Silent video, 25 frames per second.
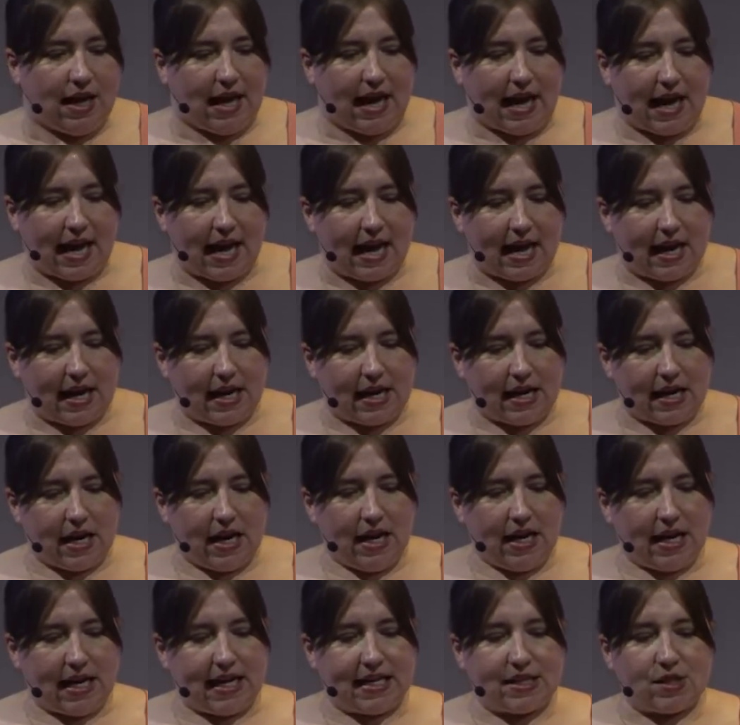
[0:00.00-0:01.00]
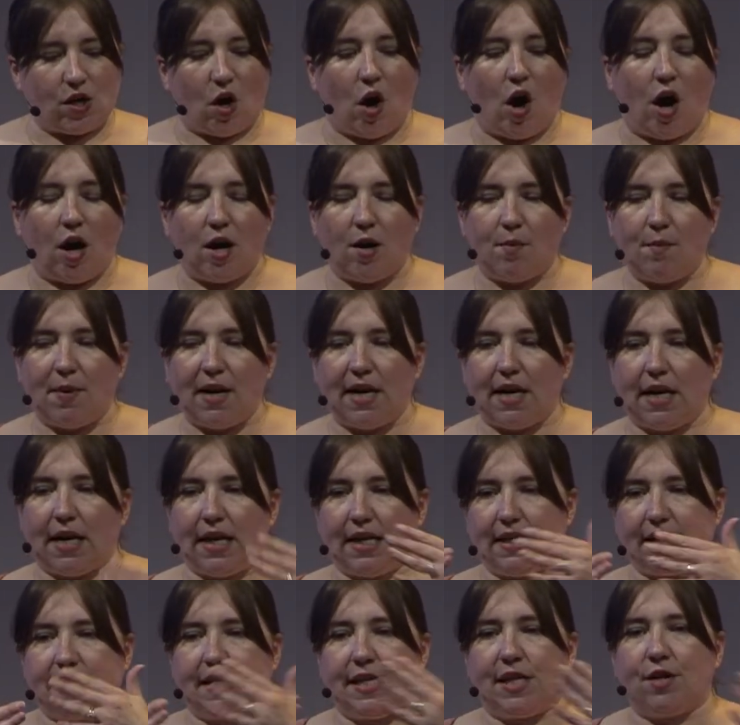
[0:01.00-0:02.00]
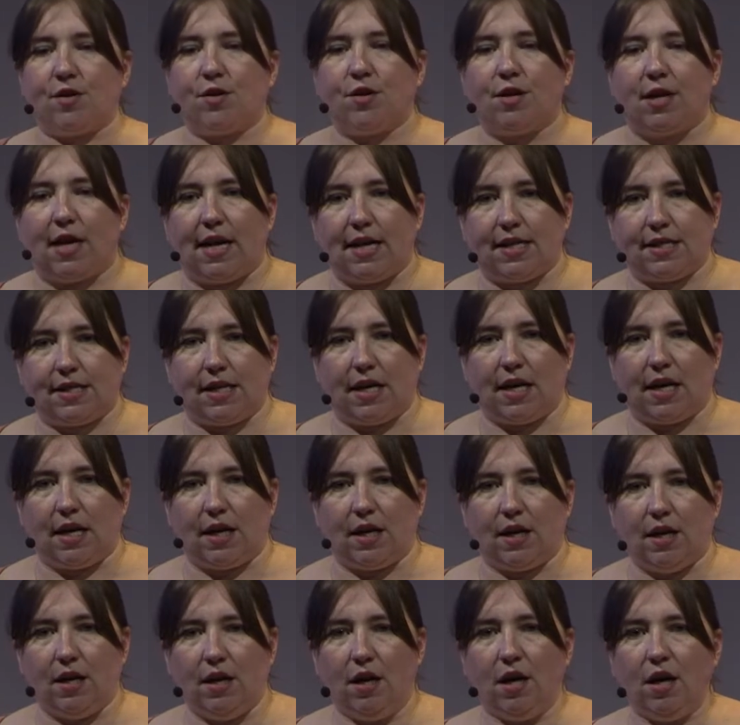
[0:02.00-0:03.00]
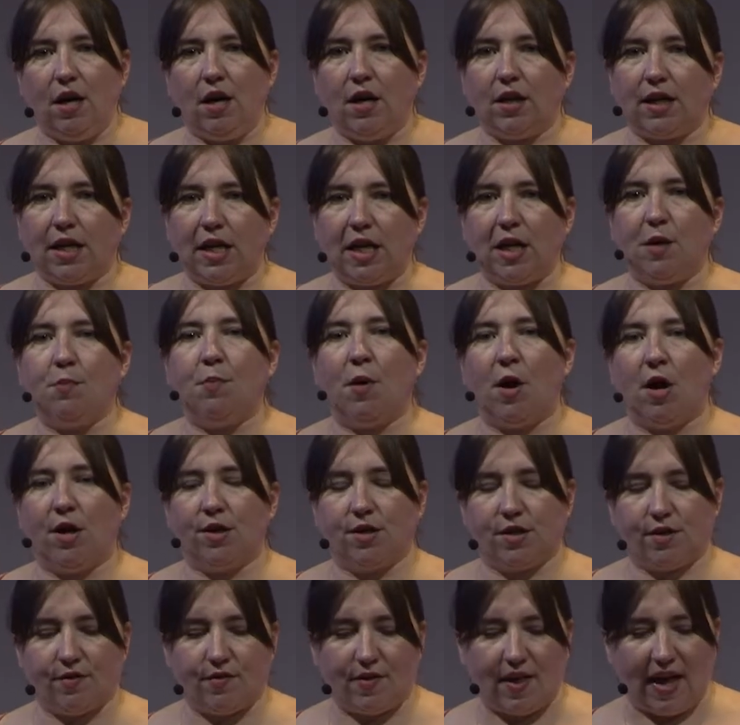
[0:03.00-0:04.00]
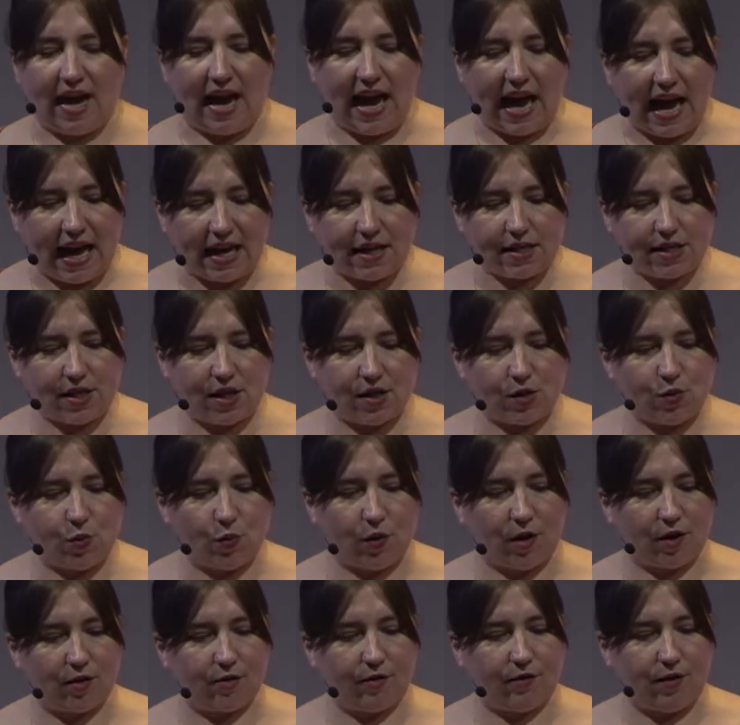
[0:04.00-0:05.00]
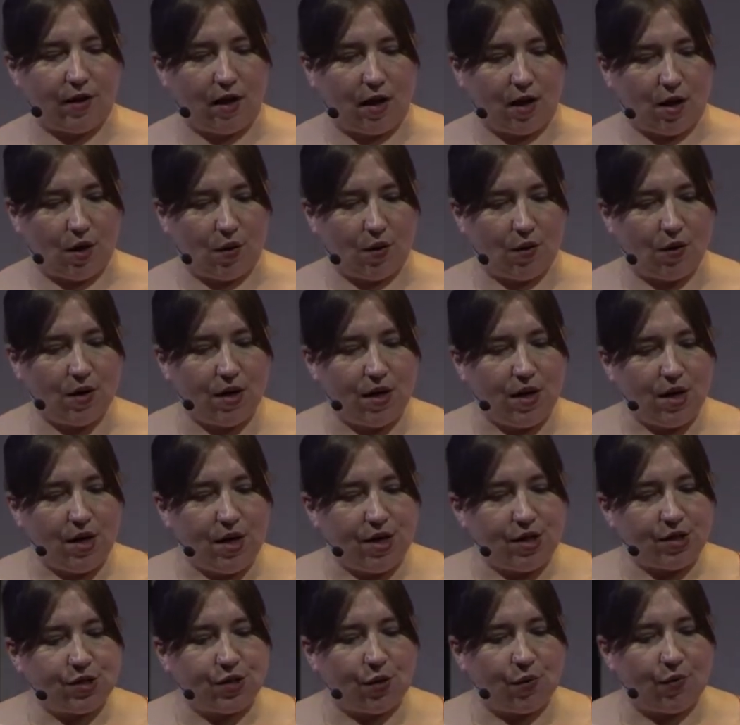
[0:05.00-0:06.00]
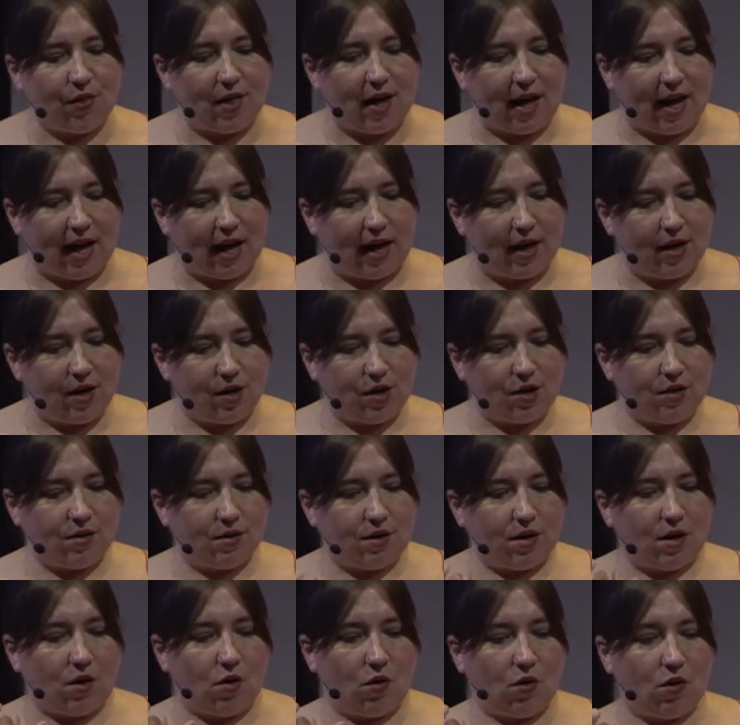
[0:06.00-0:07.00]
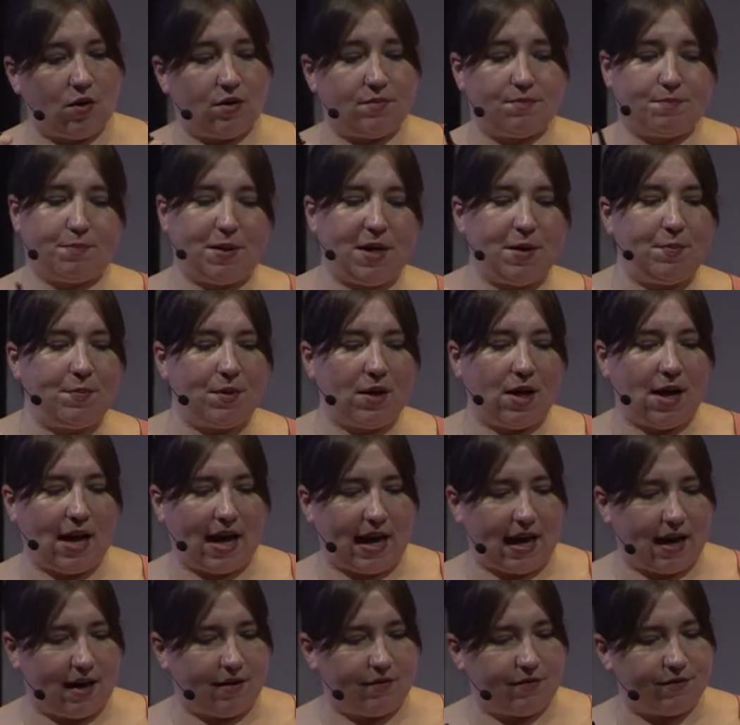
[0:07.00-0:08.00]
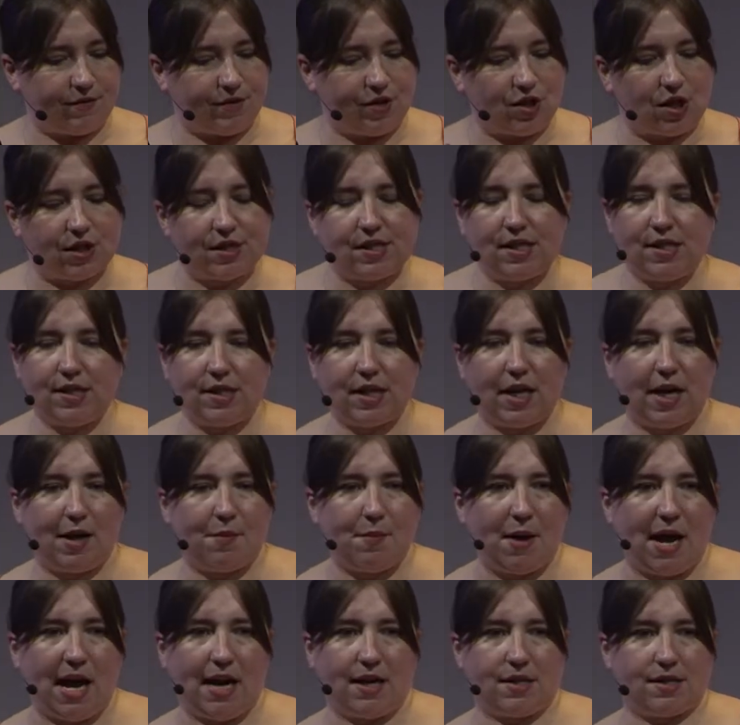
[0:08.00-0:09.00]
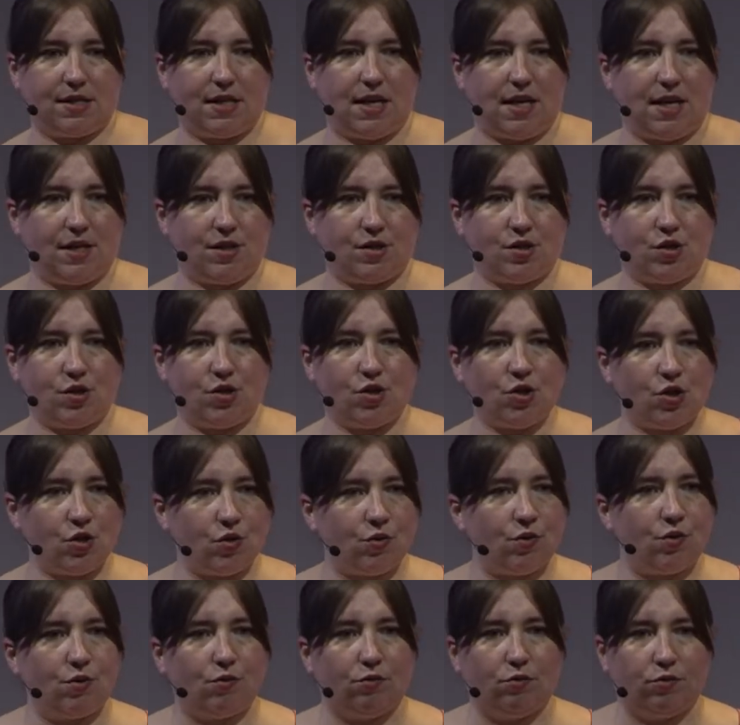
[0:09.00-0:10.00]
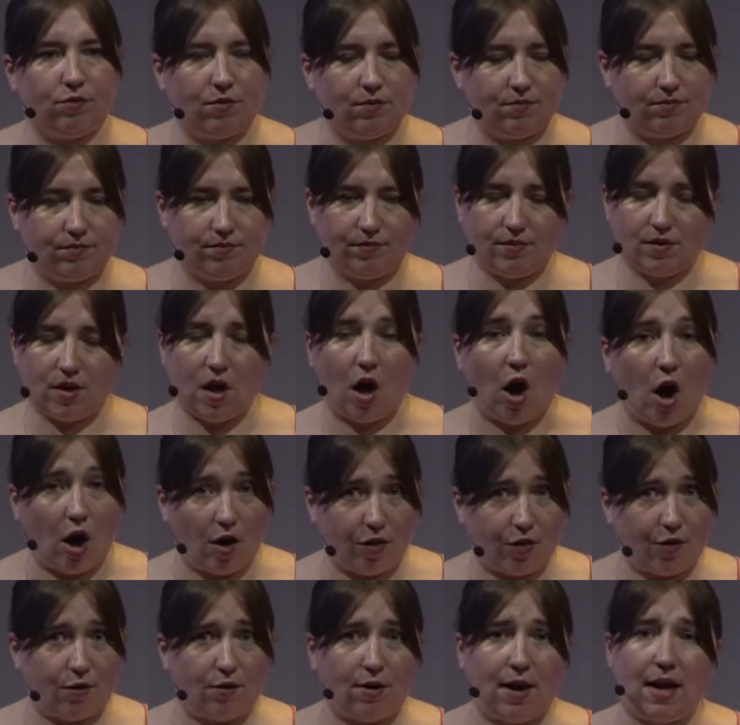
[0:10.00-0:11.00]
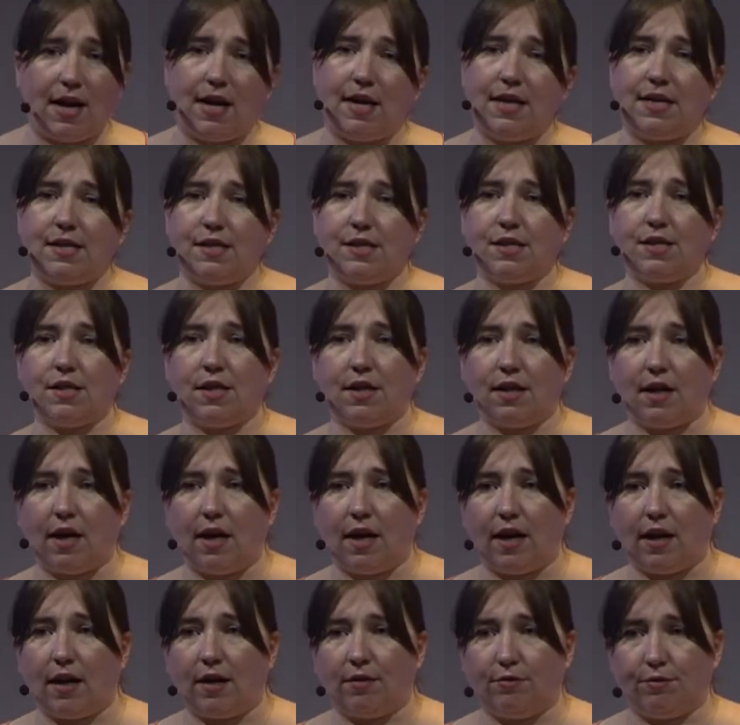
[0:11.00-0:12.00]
And it's automating and standardizing key parts of that access workflow so that people have just-in-time access to the authorized uh,